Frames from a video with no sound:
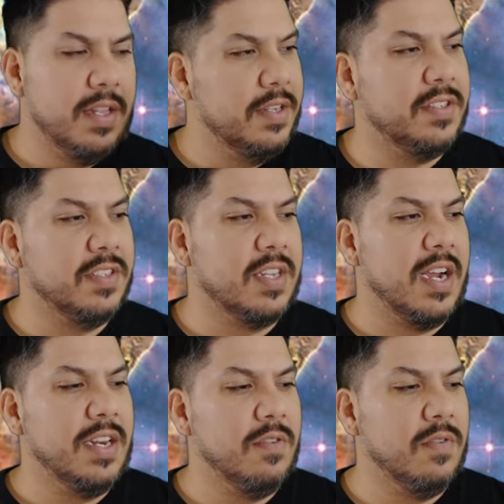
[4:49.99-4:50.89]
This is
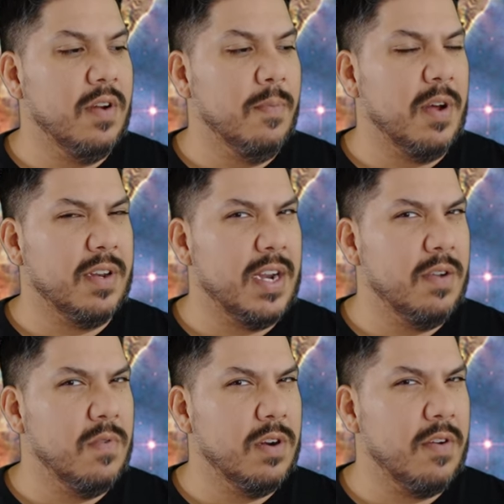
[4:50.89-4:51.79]
about
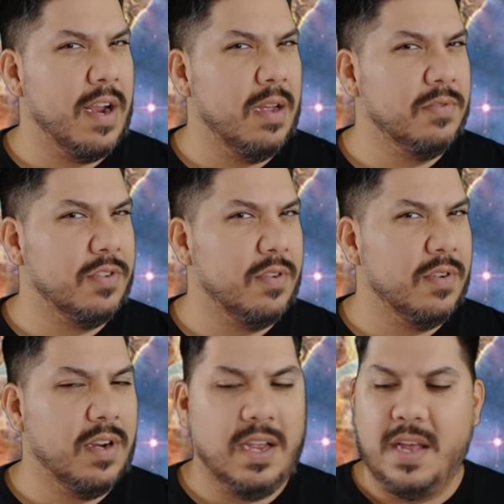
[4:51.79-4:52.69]
91 grams,
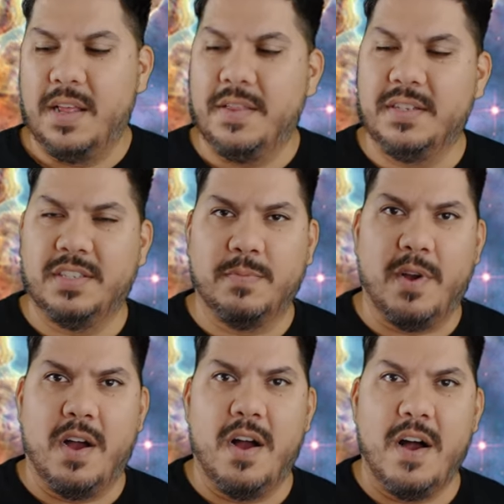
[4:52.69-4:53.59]
or this is
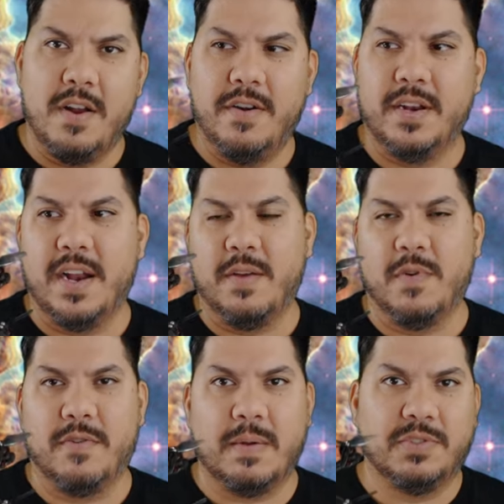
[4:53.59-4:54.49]
about
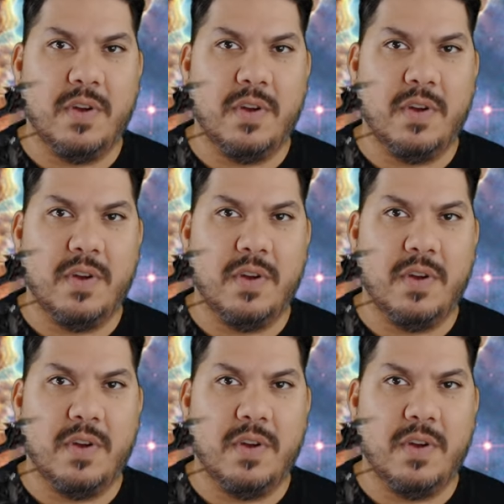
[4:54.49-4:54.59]
191 grams.